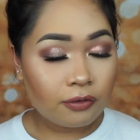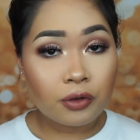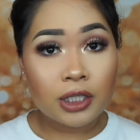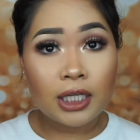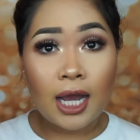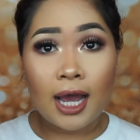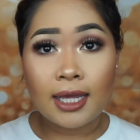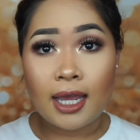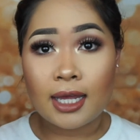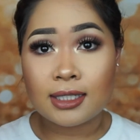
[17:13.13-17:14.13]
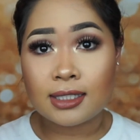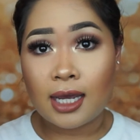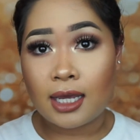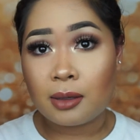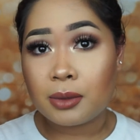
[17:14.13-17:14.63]
for the high-end
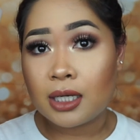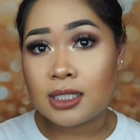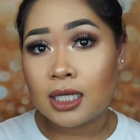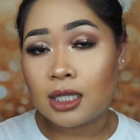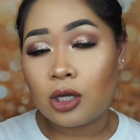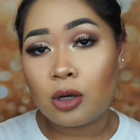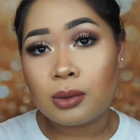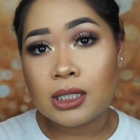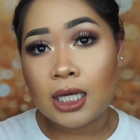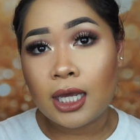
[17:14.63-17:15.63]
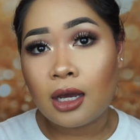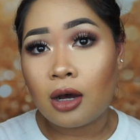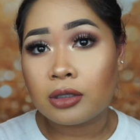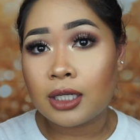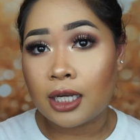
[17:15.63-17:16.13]
side, I'm going to take the Urban Decay
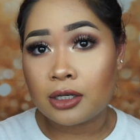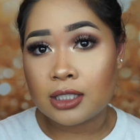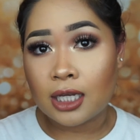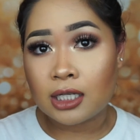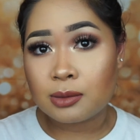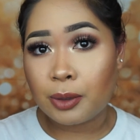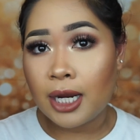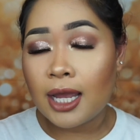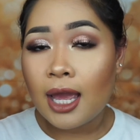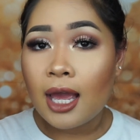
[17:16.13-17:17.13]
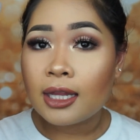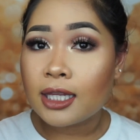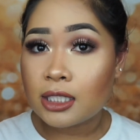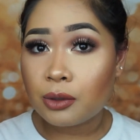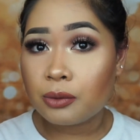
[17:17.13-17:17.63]
All Nighter Setting Spray.
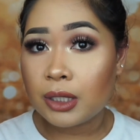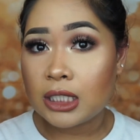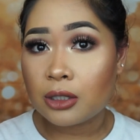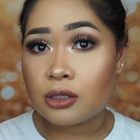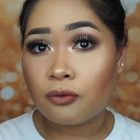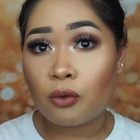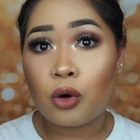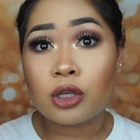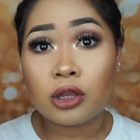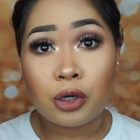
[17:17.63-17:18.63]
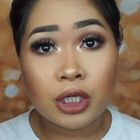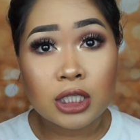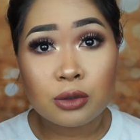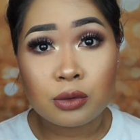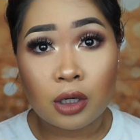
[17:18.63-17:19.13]
This one retails for
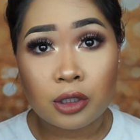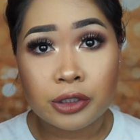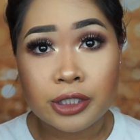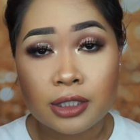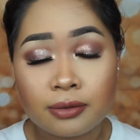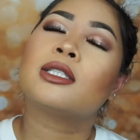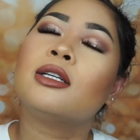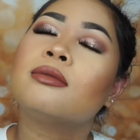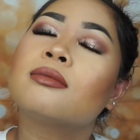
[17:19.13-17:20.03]
$32. Okay.